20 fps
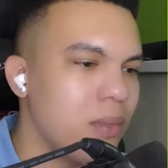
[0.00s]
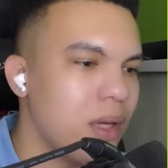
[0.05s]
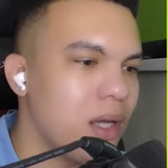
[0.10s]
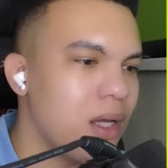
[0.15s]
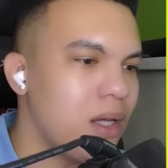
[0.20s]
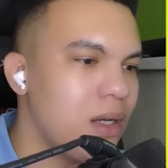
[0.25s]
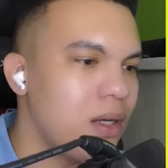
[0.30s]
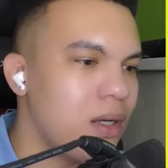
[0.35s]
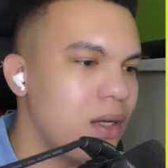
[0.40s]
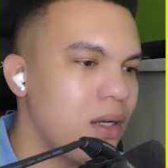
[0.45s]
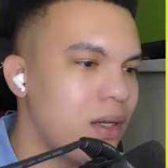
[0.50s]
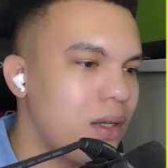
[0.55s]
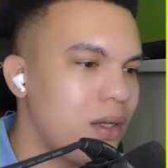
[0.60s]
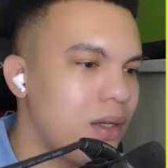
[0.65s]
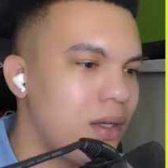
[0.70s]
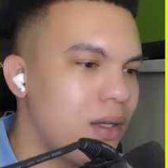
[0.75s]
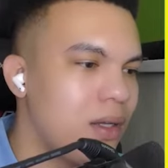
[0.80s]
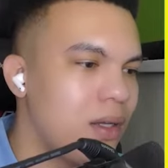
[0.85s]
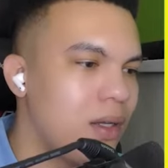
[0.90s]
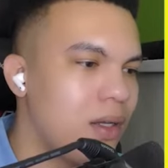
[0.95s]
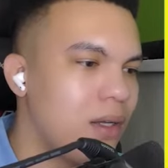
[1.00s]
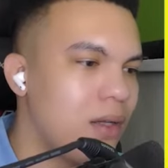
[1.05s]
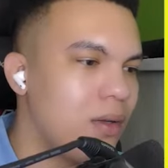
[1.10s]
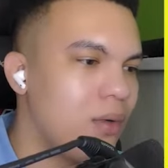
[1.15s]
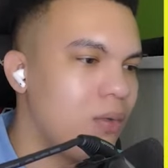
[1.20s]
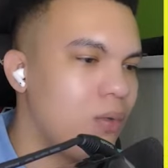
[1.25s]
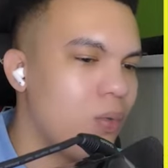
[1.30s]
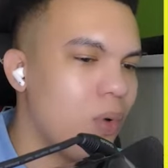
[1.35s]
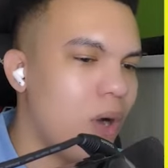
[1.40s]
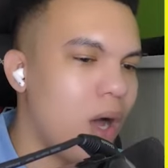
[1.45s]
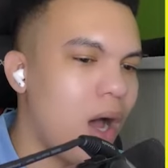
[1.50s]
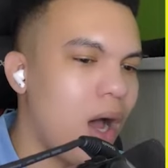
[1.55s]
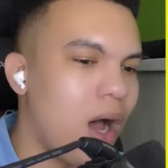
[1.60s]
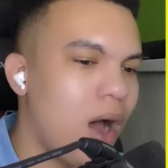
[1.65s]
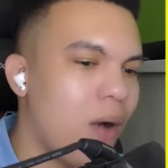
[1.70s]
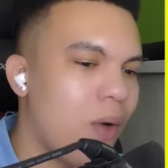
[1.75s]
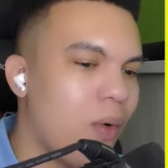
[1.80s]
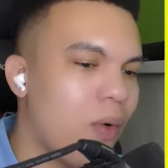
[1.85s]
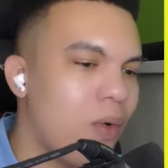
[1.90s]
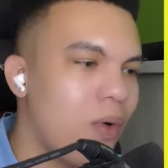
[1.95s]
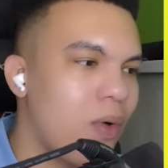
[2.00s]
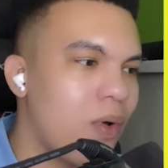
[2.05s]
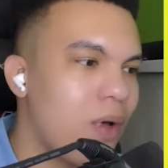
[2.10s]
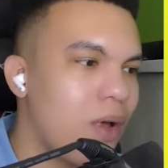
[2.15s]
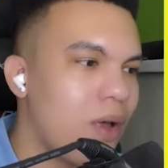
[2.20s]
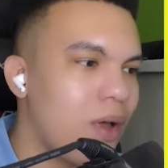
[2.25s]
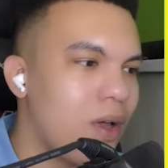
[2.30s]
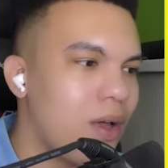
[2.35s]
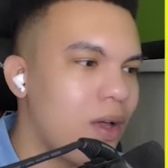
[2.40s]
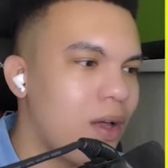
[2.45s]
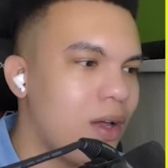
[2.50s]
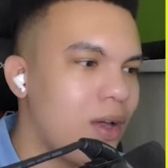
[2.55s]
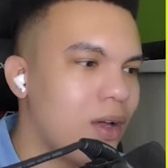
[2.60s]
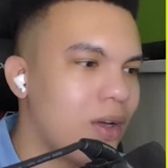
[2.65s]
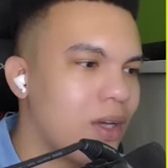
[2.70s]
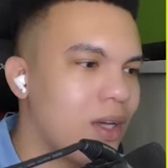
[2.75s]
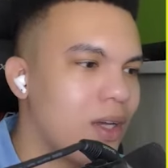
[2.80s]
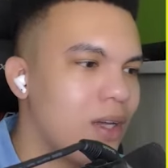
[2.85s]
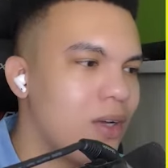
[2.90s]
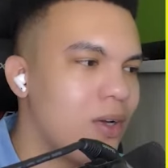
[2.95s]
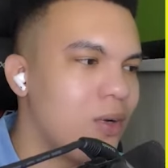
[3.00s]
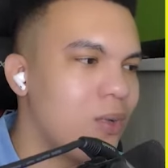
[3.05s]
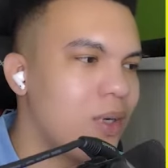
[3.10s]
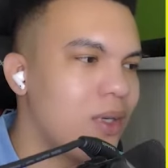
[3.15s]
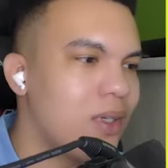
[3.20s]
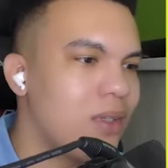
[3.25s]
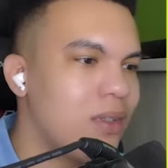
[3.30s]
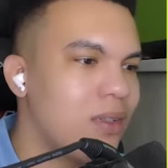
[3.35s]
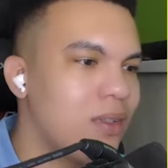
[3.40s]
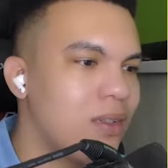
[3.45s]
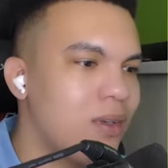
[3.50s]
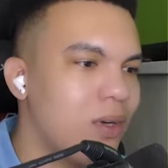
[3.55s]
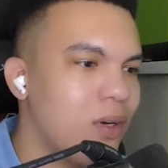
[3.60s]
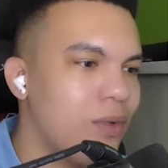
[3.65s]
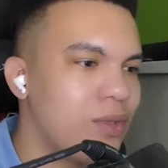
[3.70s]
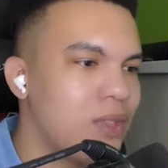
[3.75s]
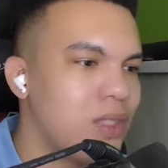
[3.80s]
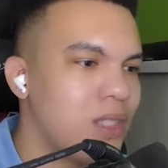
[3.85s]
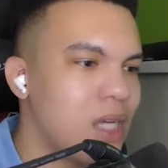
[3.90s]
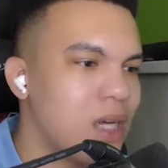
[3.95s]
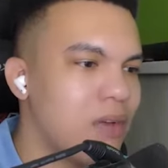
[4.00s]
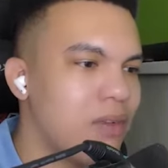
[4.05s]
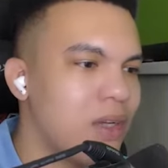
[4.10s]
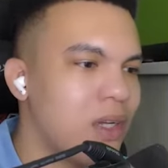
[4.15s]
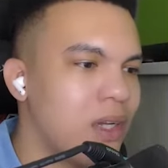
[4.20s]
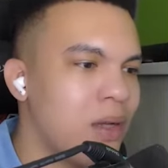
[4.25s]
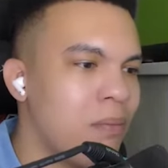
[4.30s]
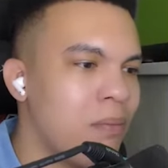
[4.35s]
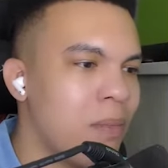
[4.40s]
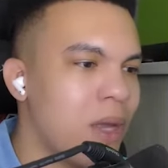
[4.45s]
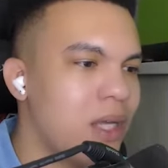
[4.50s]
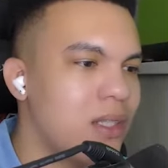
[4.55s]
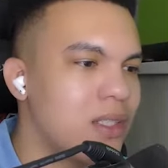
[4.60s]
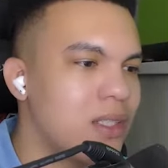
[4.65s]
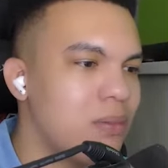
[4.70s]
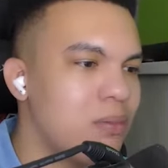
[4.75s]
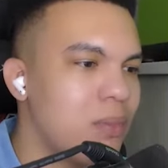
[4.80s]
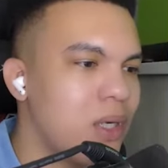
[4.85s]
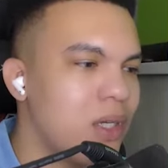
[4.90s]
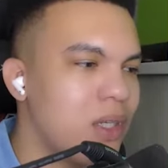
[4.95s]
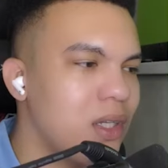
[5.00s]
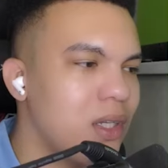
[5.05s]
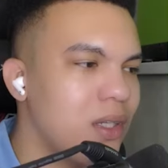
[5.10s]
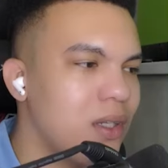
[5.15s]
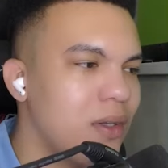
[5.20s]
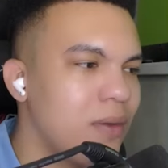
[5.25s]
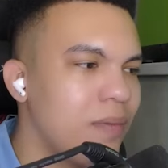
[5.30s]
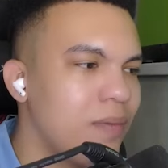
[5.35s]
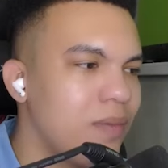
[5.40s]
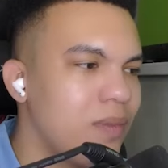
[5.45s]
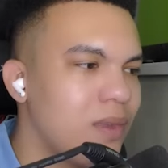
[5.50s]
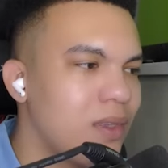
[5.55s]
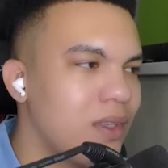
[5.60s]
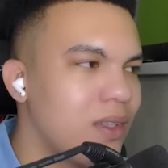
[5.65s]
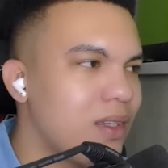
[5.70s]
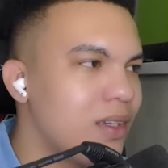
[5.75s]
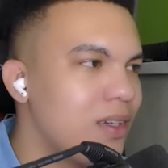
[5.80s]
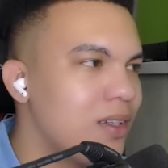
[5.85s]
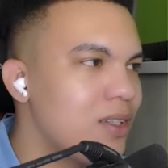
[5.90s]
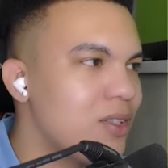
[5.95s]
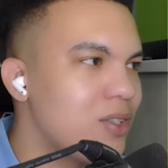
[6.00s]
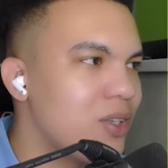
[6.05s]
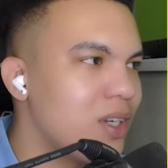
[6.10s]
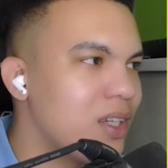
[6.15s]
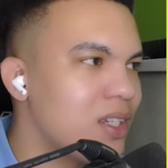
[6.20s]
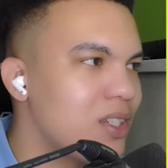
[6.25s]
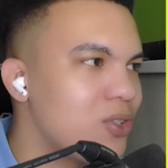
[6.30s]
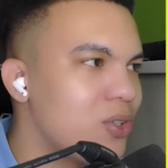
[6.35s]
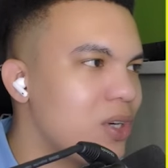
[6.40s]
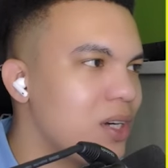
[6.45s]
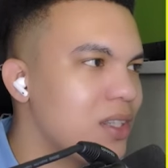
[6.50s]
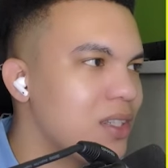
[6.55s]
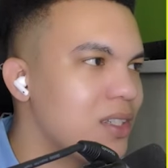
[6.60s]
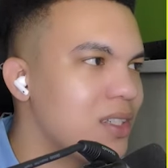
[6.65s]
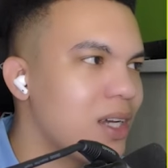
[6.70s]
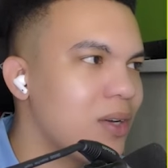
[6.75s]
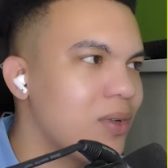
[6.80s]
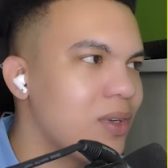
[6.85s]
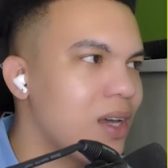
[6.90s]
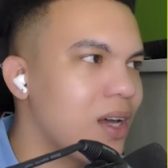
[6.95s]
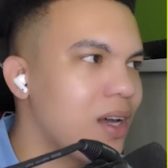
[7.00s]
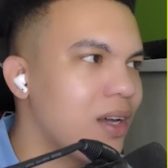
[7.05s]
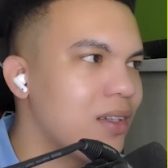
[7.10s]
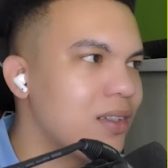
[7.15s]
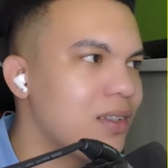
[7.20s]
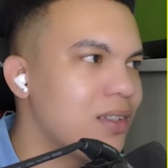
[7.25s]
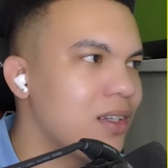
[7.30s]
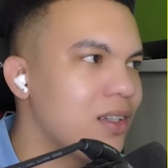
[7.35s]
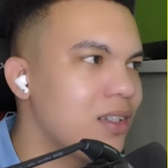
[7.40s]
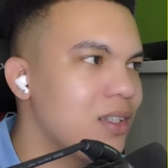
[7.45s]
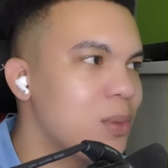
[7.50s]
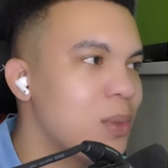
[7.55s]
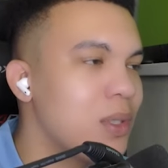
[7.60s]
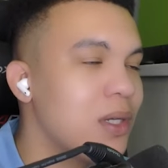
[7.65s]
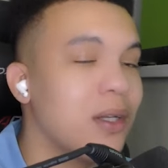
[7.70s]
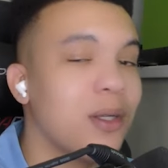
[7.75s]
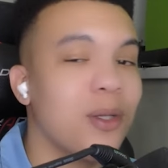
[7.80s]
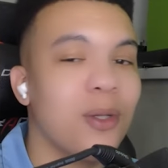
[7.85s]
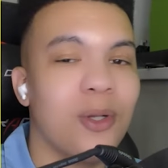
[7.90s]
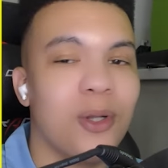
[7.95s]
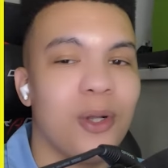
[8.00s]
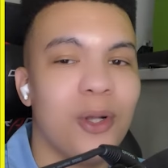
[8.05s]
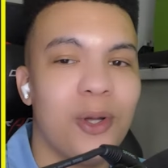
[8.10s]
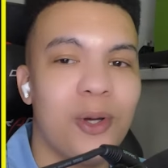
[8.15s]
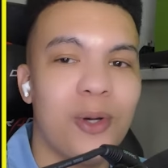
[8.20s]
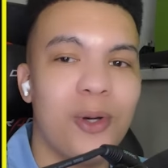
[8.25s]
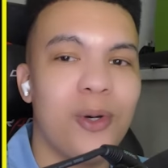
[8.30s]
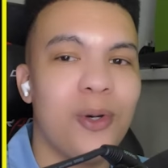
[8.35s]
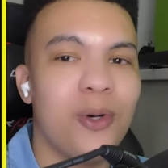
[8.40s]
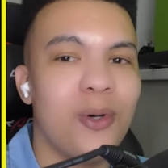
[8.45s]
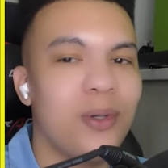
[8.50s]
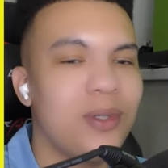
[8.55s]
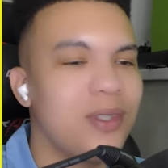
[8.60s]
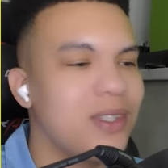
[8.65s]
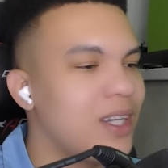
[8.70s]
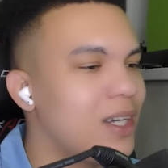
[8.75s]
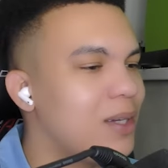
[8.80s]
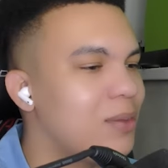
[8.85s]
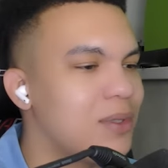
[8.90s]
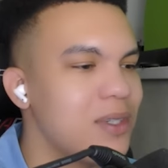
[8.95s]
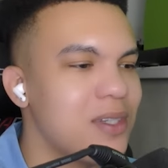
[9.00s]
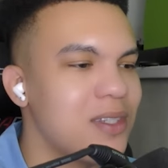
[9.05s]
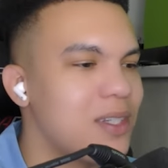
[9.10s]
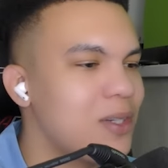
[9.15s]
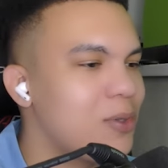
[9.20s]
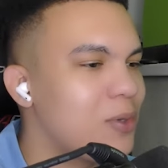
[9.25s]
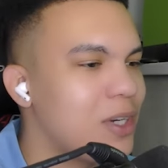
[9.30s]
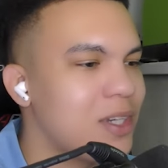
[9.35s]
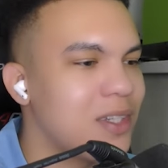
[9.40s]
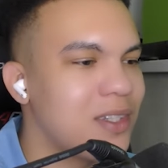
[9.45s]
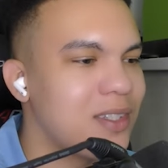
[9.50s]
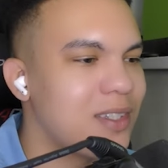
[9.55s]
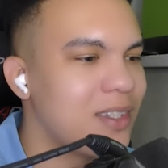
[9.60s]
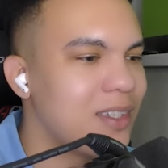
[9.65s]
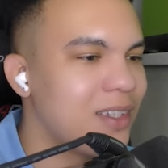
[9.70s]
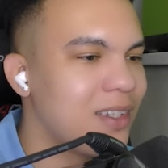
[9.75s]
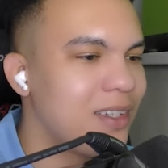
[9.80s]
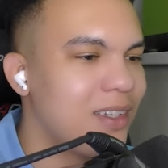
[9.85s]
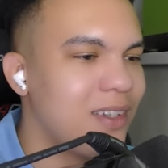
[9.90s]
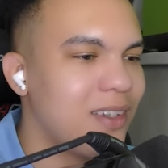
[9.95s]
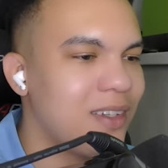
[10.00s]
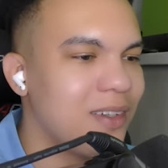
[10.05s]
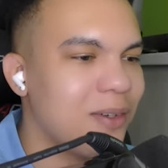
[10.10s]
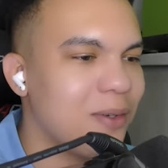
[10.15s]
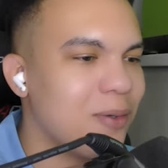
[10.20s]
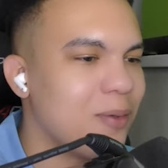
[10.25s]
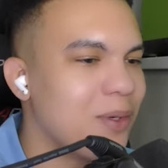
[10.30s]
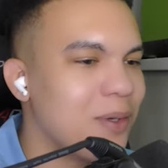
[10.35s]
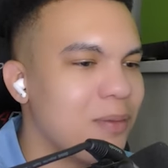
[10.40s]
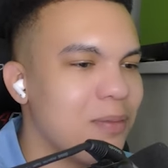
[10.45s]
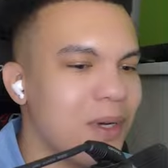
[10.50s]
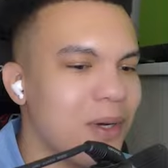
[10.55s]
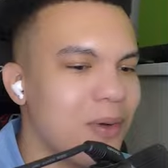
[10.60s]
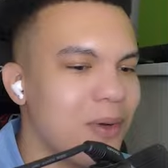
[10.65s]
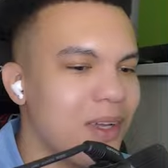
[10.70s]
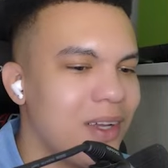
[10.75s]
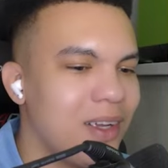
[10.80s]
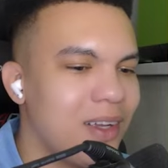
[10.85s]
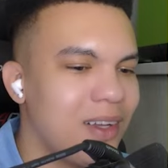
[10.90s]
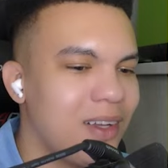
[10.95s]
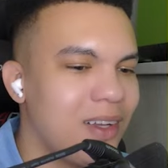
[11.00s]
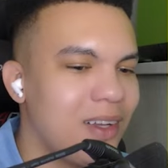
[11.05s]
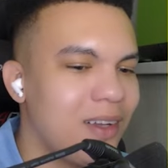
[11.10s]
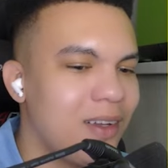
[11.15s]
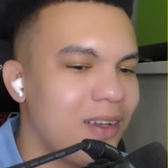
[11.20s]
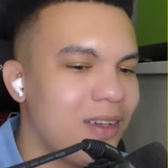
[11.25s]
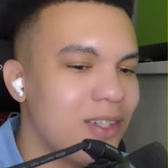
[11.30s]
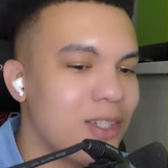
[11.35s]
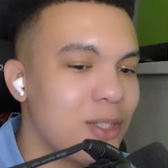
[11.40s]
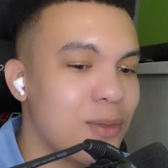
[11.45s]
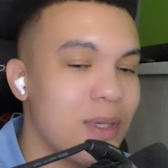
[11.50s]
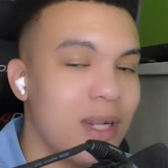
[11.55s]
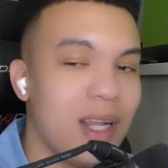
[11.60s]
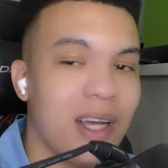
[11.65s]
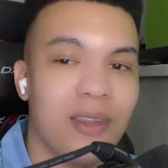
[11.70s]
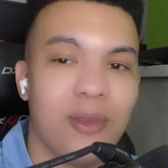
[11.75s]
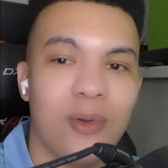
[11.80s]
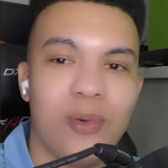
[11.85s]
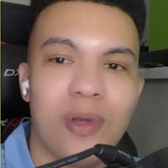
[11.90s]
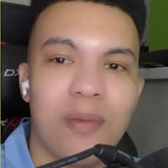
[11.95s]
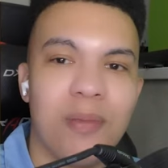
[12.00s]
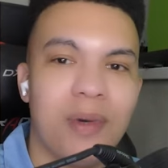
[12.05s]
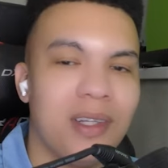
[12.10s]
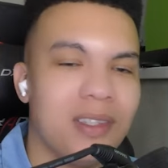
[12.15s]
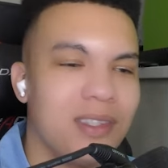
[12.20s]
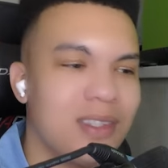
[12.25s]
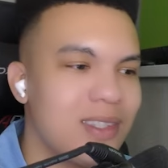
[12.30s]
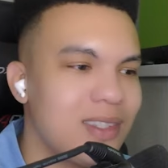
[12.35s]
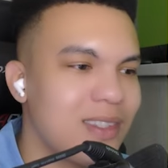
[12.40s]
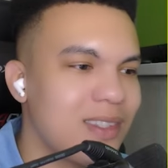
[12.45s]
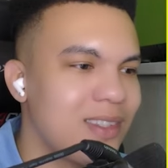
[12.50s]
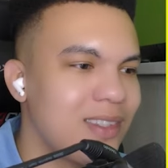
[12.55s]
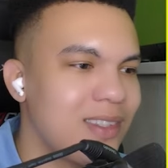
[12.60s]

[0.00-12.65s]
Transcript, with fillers: man. Wow. Okay, you know what? Officer Kevin can make some money. So let's try this out, guys. It's been a long time since I raced. Holy moly. It's been like three months.